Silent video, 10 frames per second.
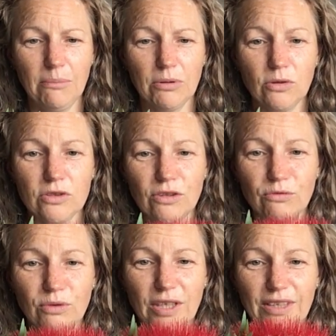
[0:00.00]
but also
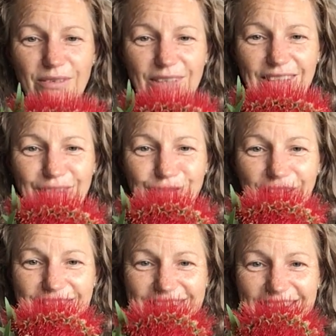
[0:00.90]
really, really
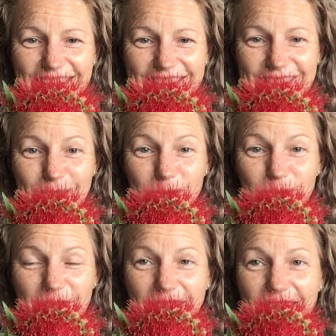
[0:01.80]
fascinating to
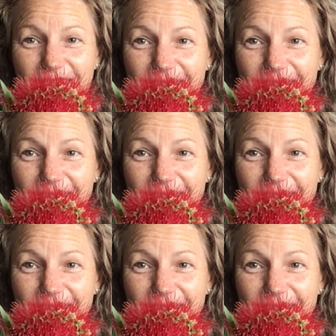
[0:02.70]
look at.